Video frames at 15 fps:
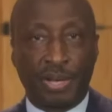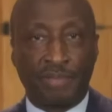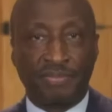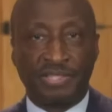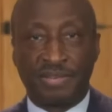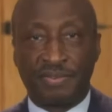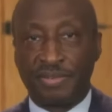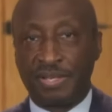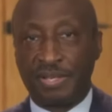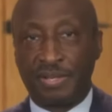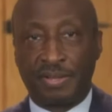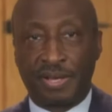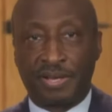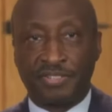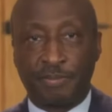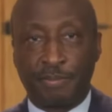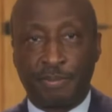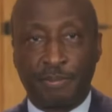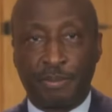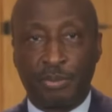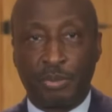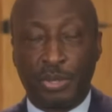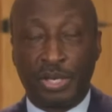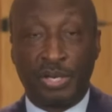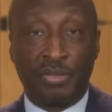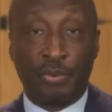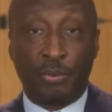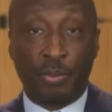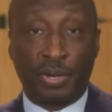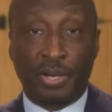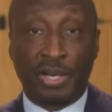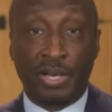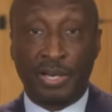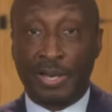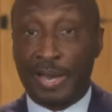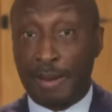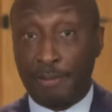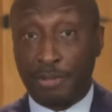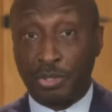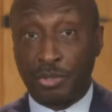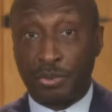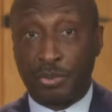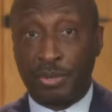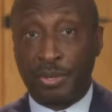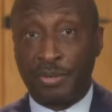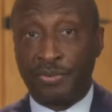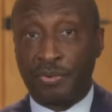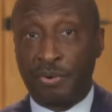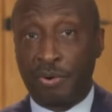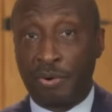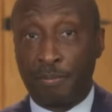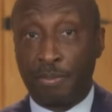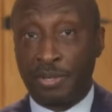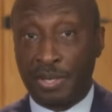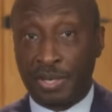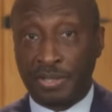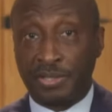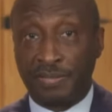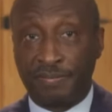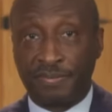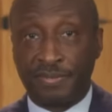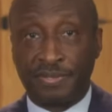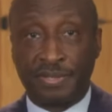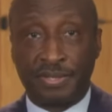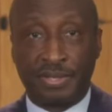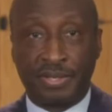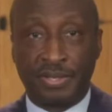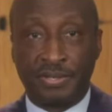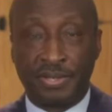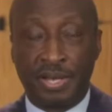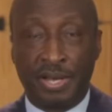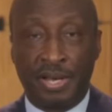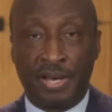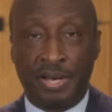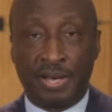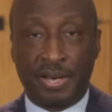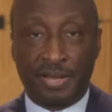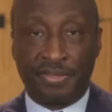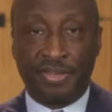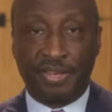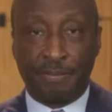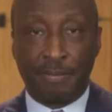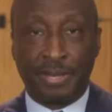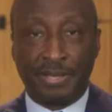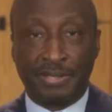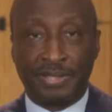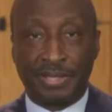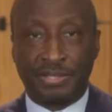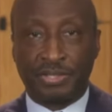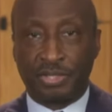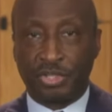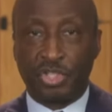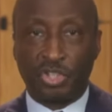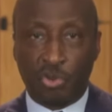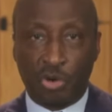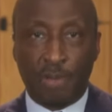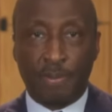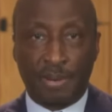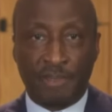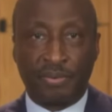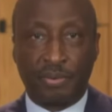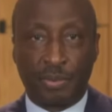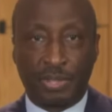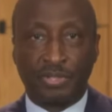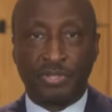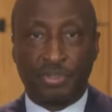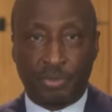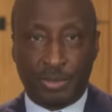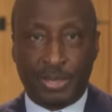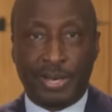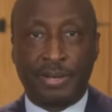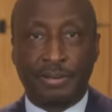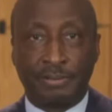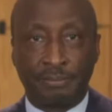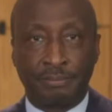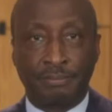We have 17,000 people who are either working in laboratories or in production facilities. And I think it makes sense to show up every once in a while.